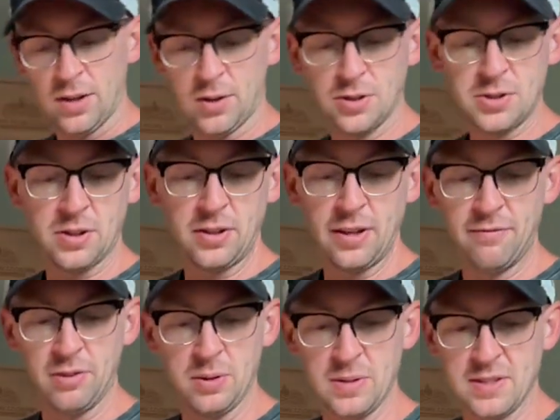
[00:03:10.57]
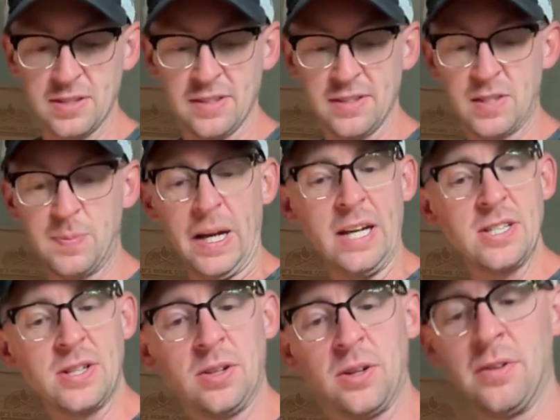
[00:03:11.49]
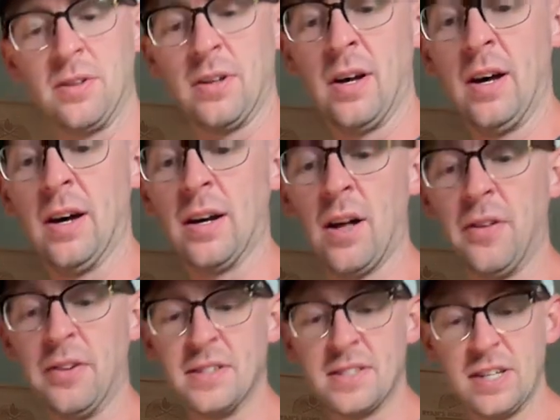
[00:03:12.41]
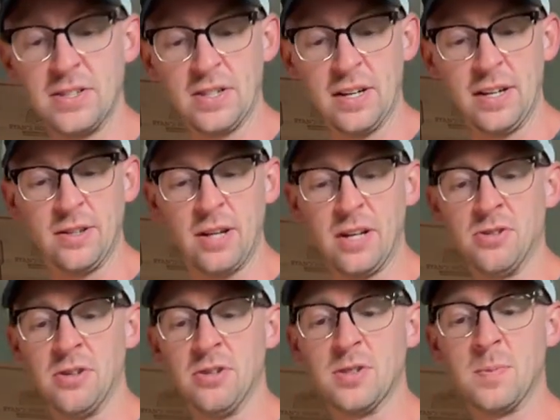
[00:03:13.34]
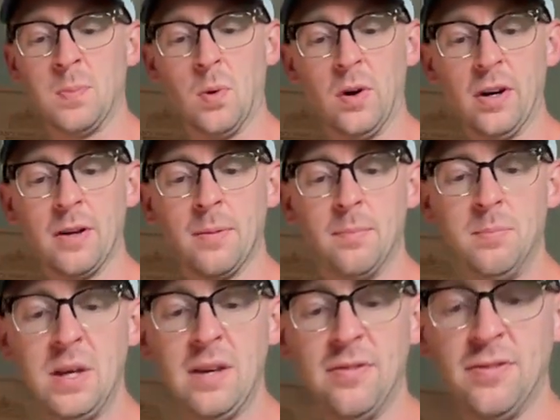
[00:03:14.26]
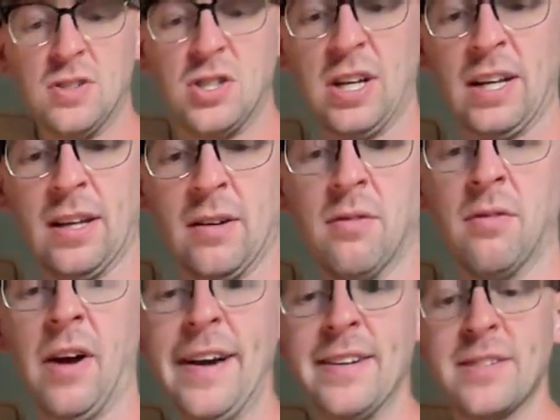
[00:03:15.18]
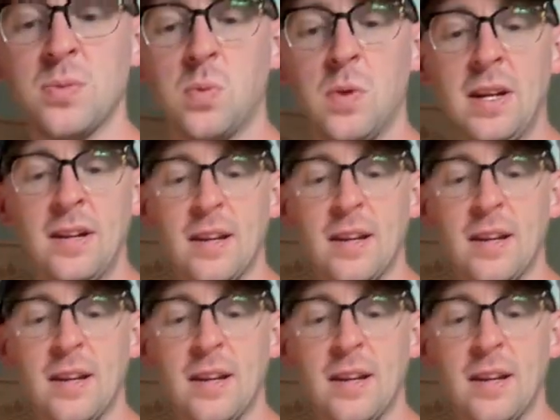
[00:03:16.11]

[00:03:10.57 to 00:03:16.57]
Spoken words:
Cultural influences. Spanish colonization introduced pork, beef, chicken, rice, wheat,